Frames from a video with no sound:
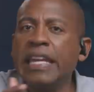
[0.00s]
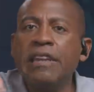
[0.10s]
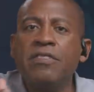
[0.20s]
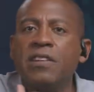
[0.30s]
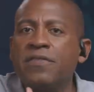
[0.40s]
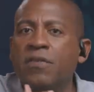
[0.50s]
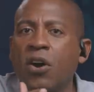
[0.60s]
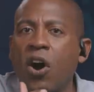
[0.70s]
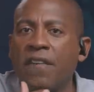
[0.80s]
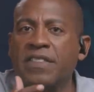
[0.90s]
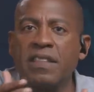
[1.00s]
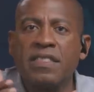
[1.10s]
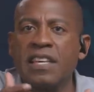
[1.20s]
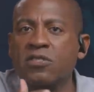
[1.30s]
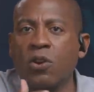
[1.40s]
even if often
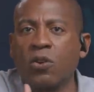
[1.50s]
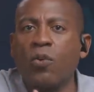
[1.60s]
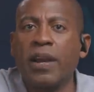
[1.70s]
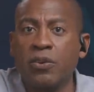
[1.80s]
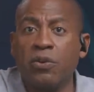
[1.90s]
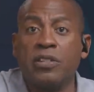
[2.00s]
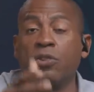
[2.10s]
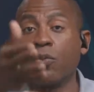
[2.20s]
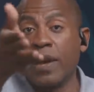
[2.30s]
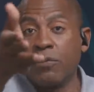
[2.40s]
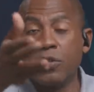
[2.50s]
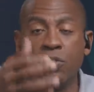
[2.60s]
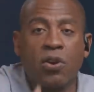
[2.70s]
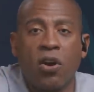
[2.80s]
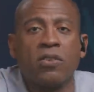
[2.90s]
things aren't quite going your way, what
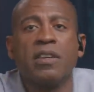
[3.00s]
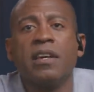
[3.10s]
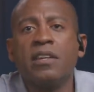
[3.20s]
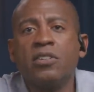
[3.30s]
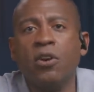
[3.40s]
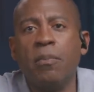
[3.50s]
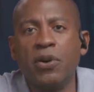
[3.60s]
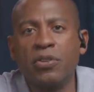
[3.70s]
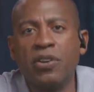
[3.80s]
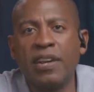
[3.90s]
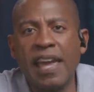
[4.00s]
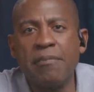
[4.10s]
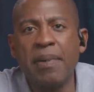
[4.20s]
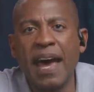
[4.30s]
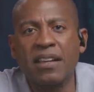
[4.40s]
you called, you know, both good
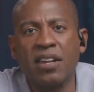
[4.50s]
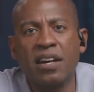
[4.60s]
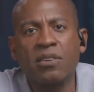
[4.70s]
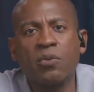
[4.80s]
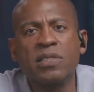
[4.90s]
and bad luck.